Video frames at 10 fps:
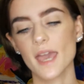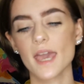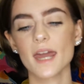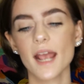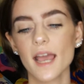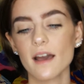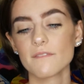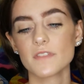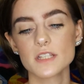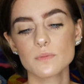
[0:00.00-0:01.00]
And I
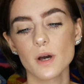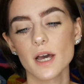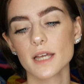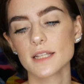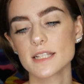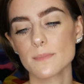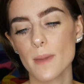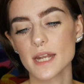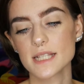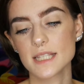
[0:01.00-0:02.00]
have this one, this
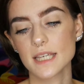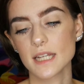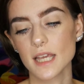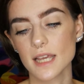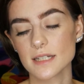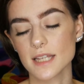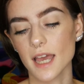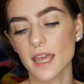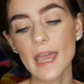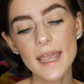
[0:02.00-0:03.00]
Metaskin
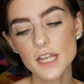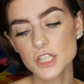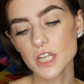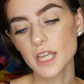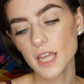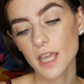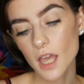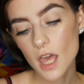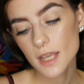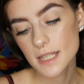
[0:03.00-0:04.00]
Anti-Aging
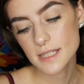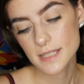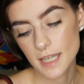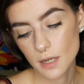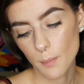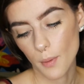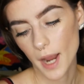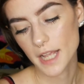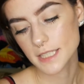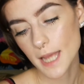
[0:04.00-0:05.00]
Skin
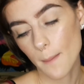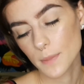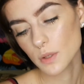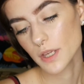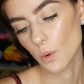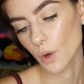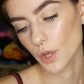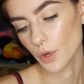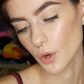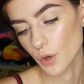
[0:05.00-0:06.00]
Bright Beauty
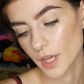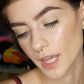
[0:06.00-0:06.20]
Oil.